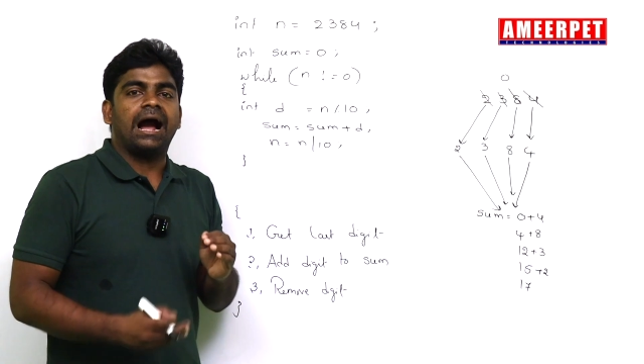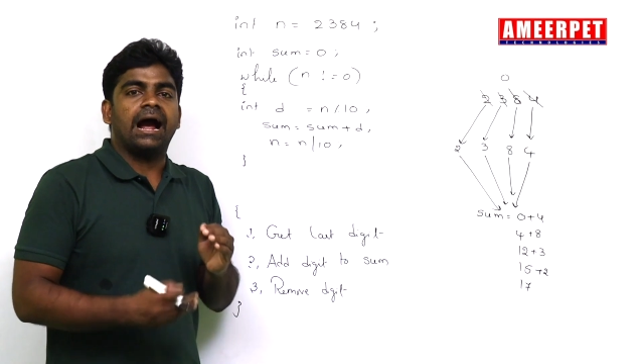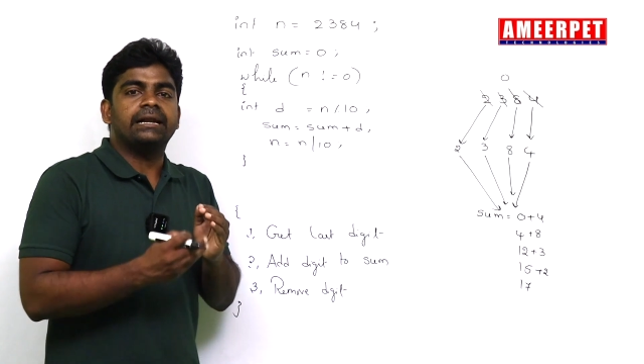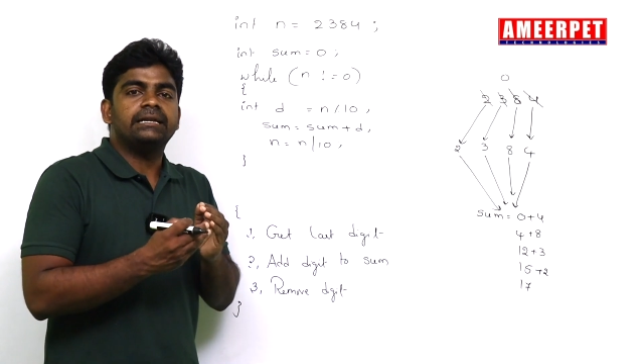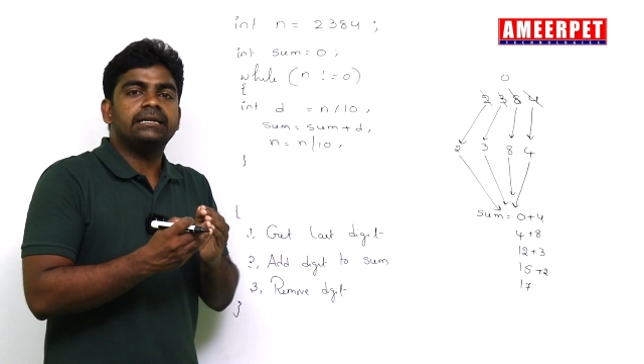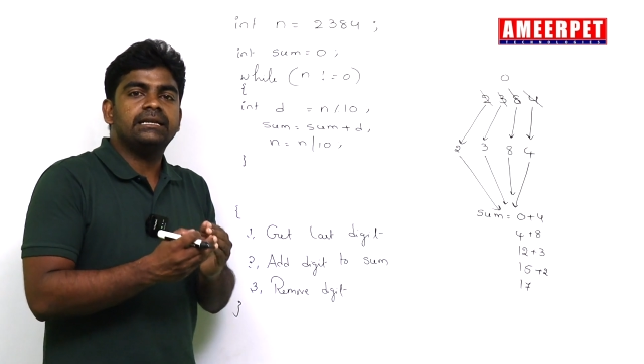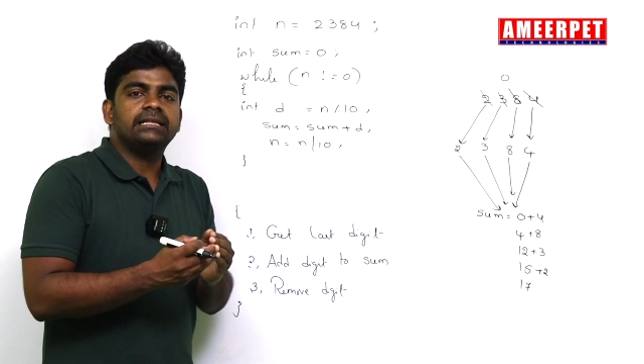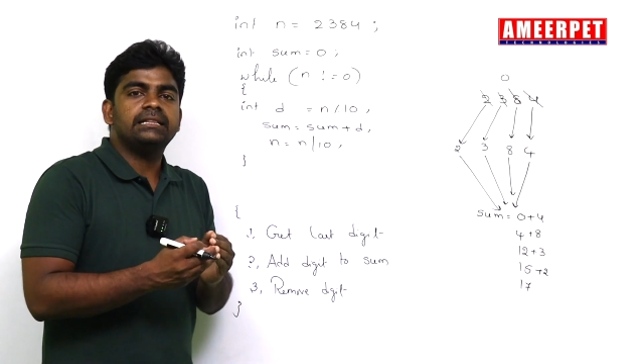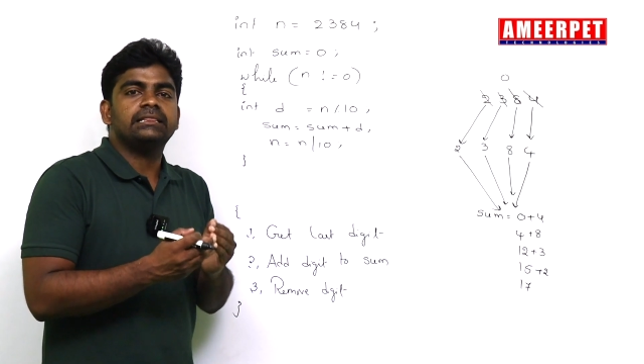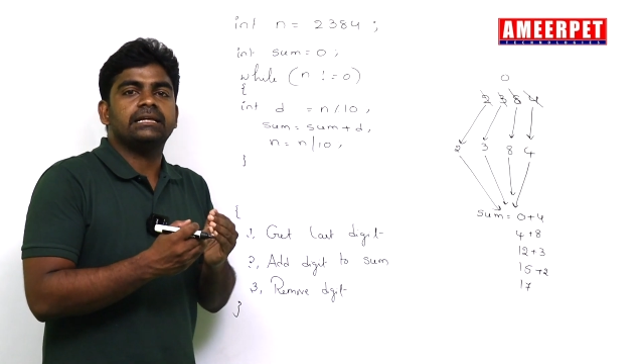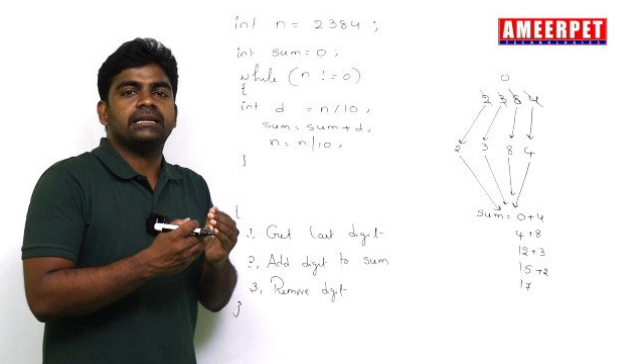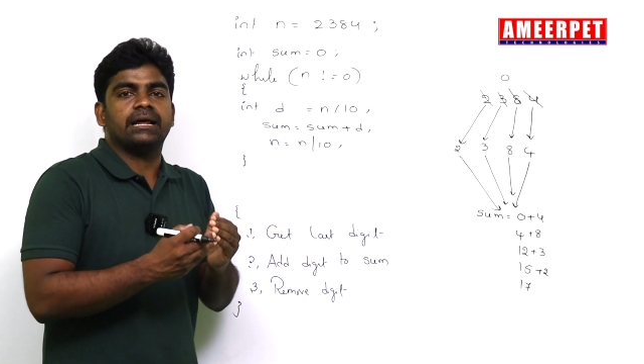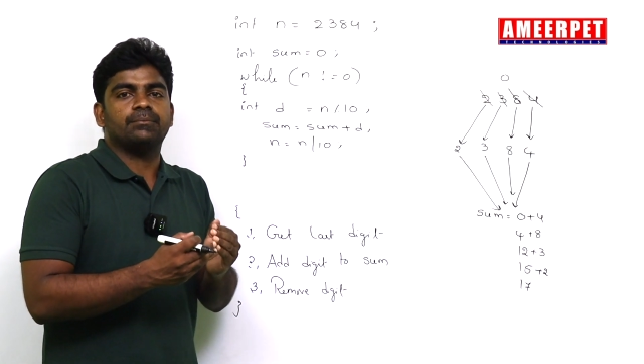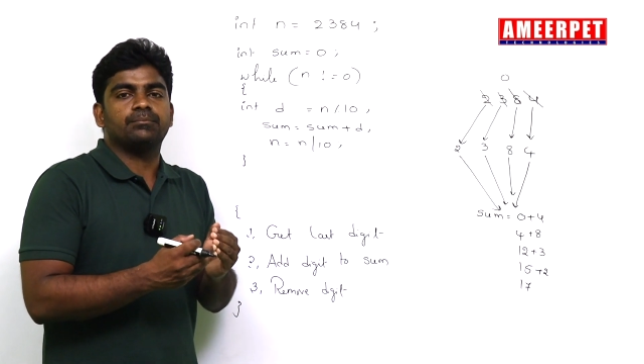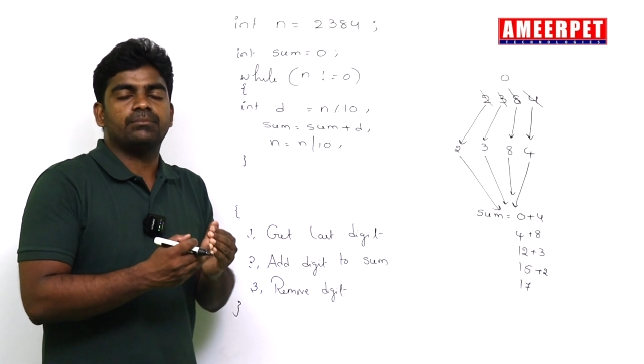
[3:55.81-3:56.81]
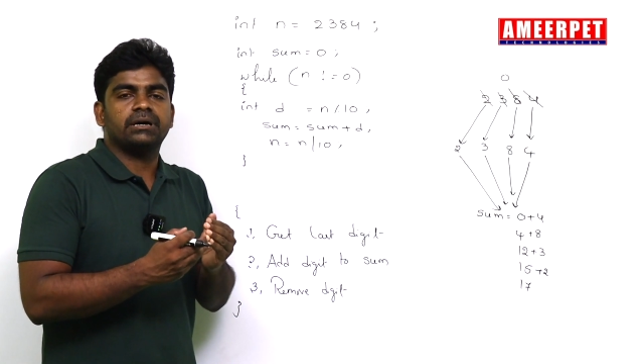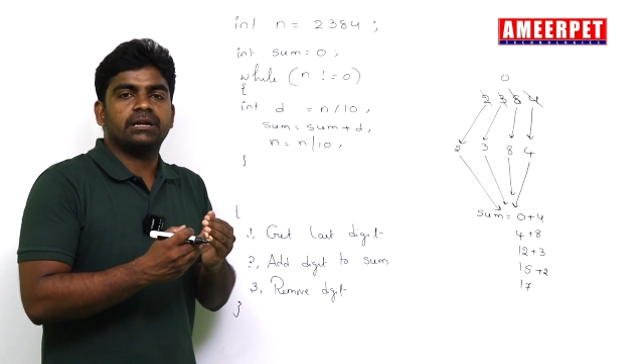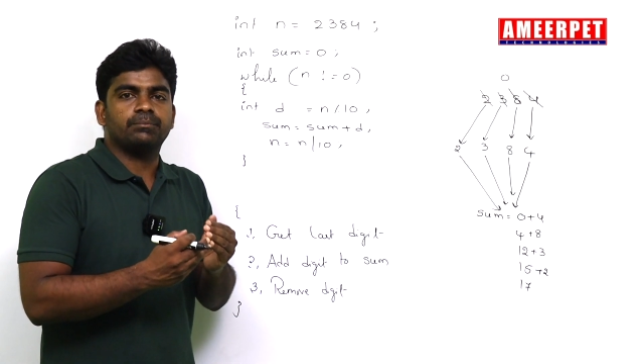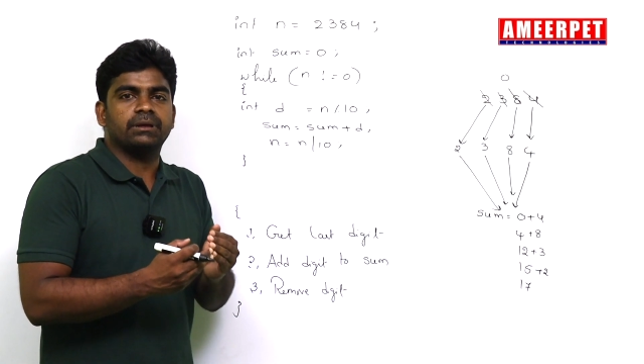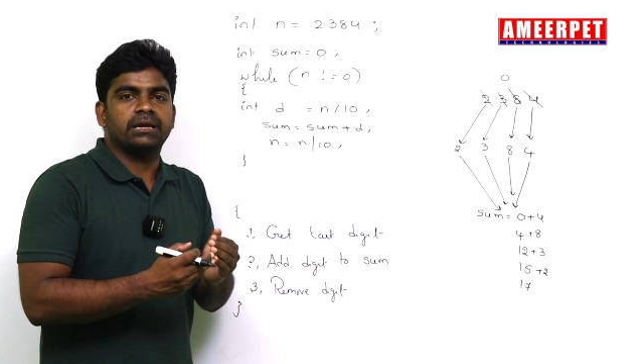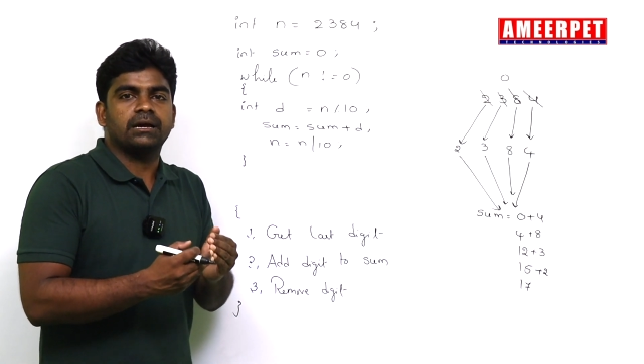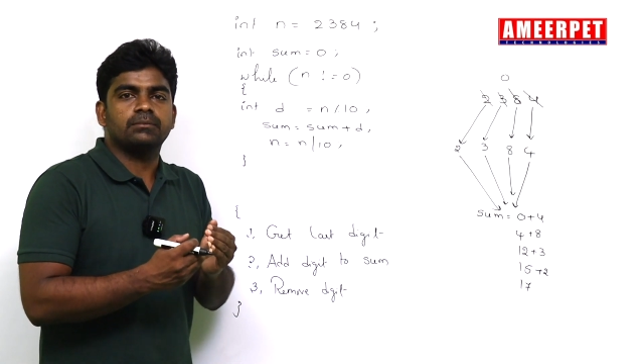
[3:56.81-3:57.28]
the number
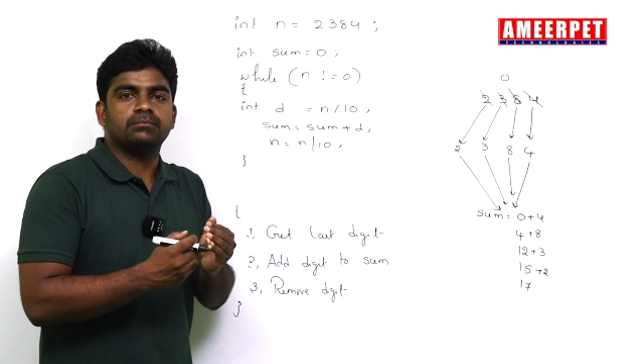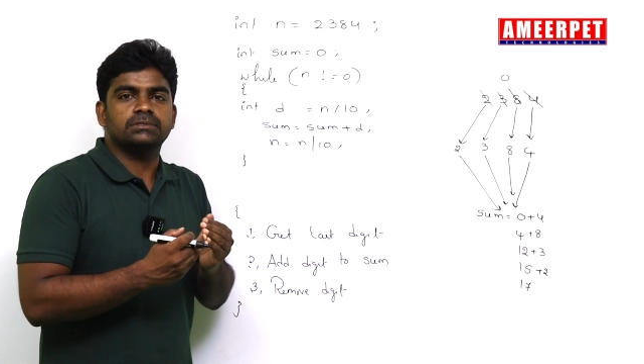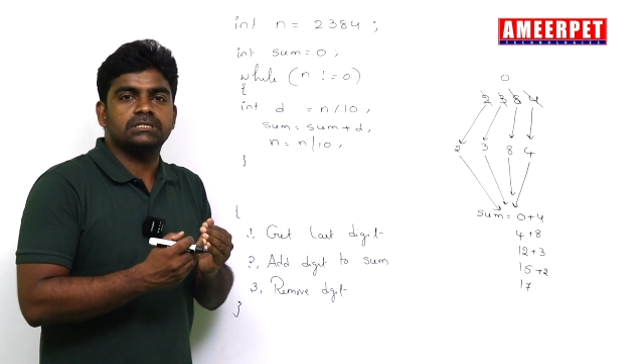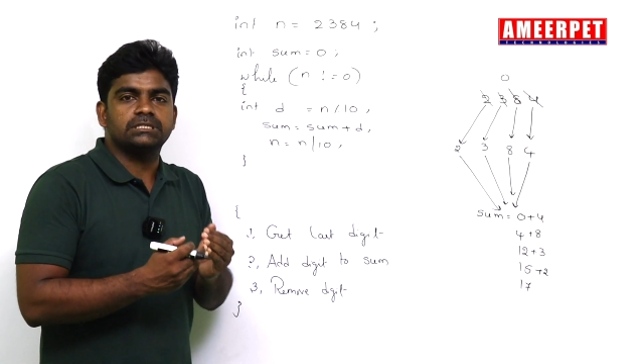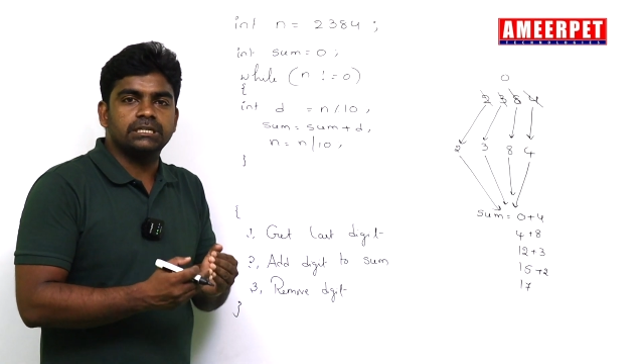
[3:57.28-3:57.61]
becomes